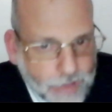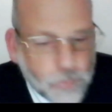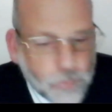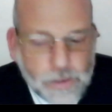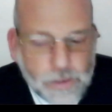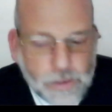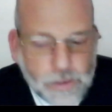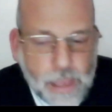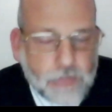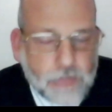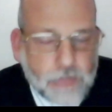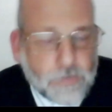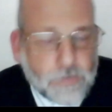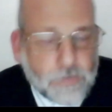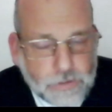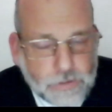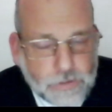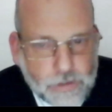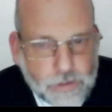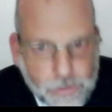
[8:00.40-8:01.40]
we
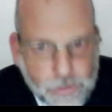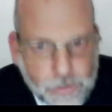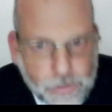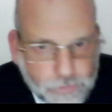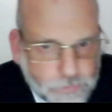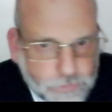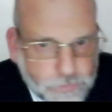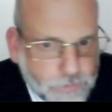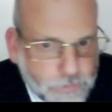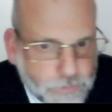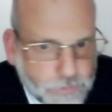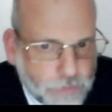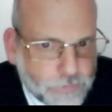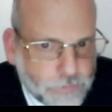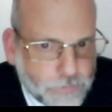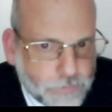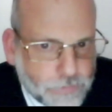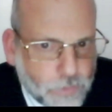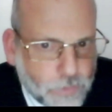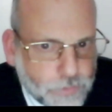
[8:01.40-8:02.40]
have, other
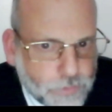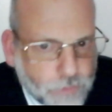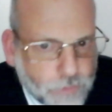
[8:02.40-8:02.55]
sources